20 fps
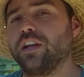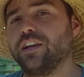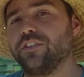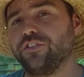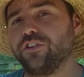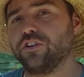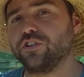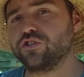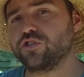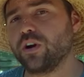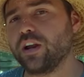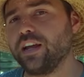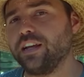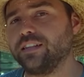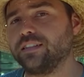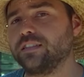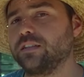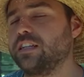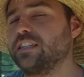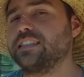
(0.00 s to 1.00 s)
in their
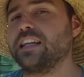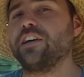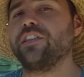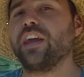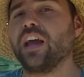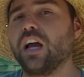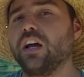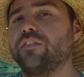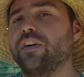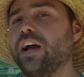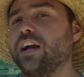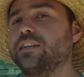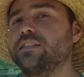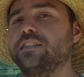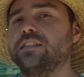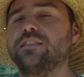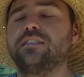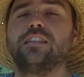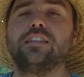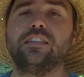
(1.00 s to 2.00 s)
trays because now they have
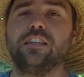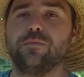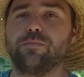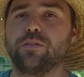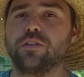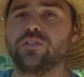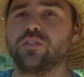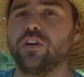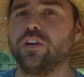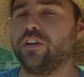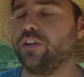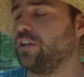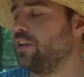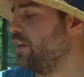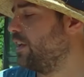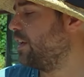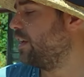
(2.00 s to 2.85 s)
access to deeper soil.